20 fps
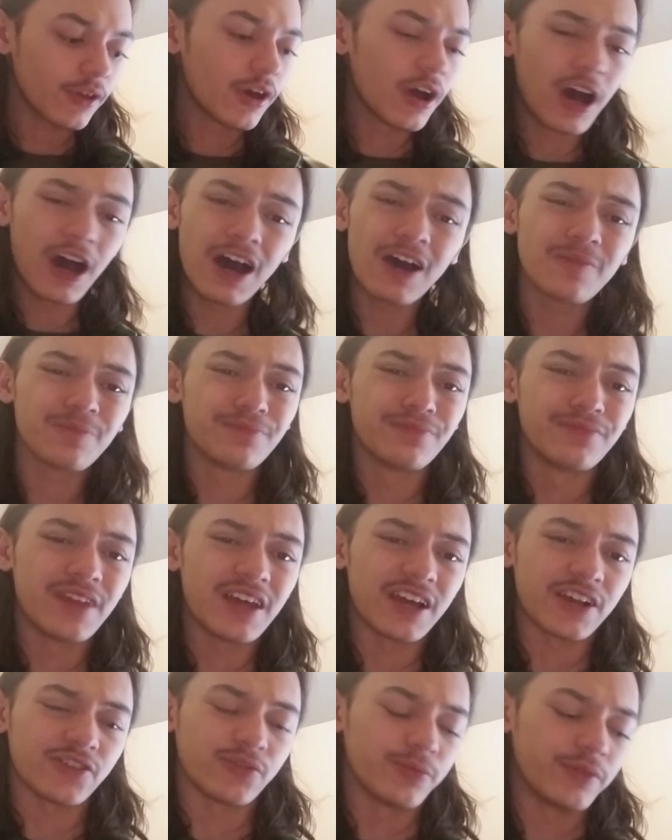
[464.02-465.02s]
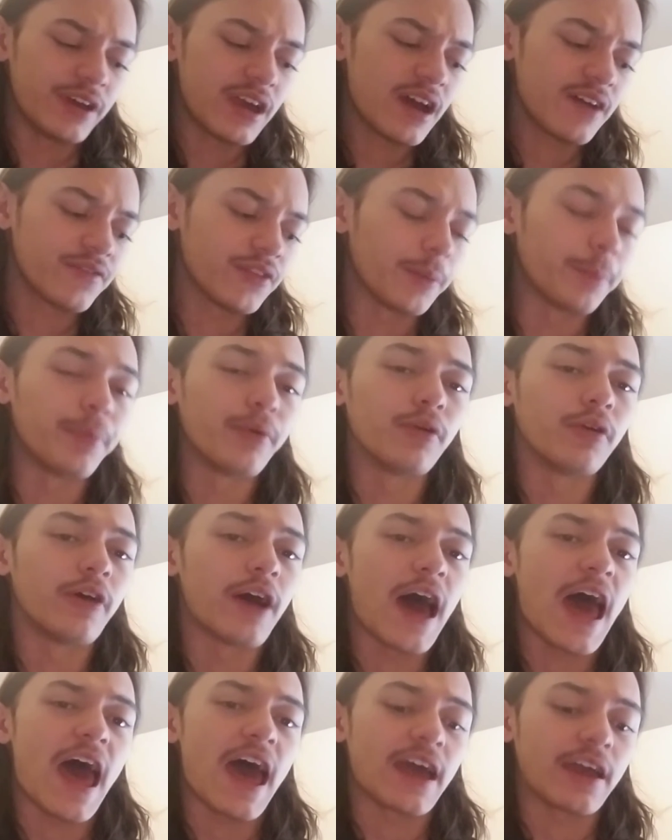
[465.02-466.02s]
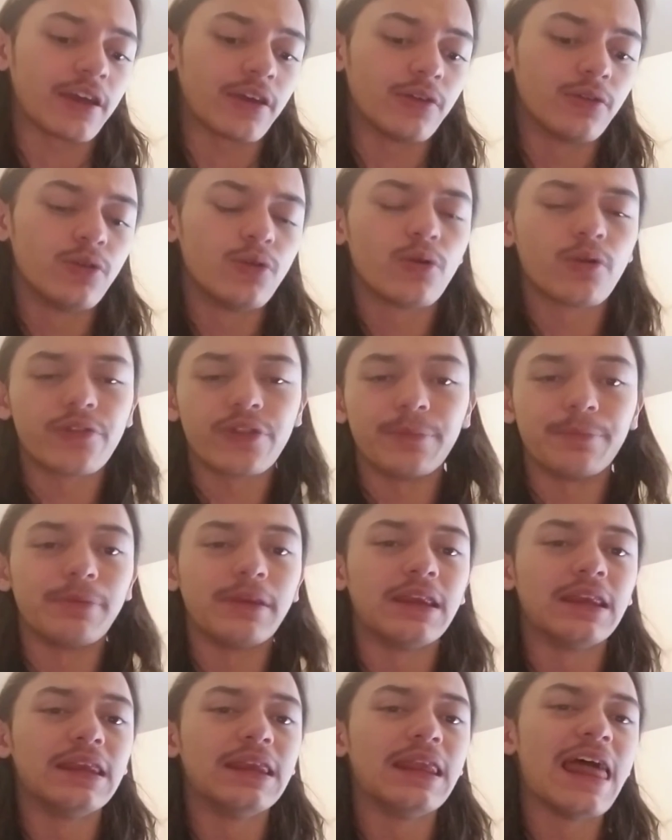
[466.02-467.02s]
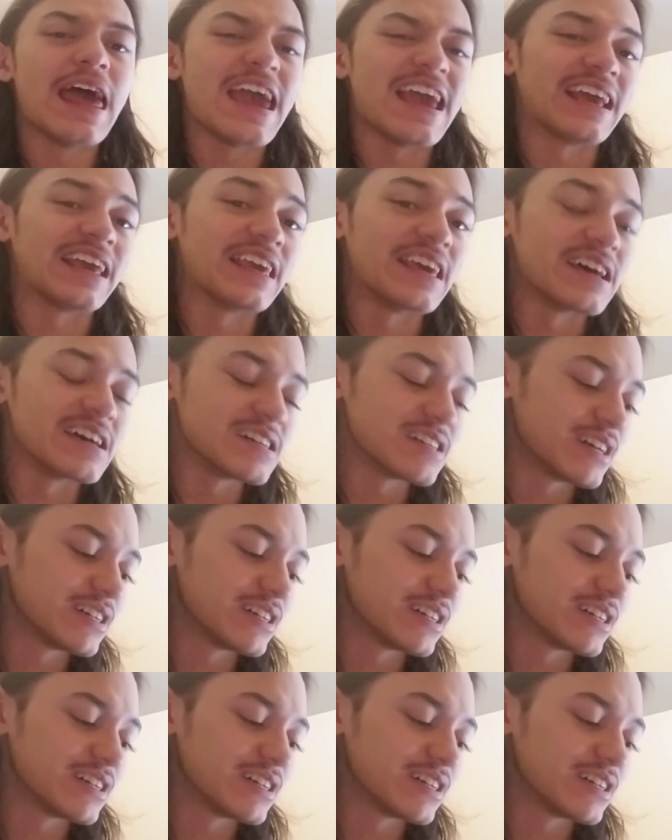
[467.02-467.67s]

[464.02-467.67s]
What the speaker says: Up next, we have the Plague, or the Plague.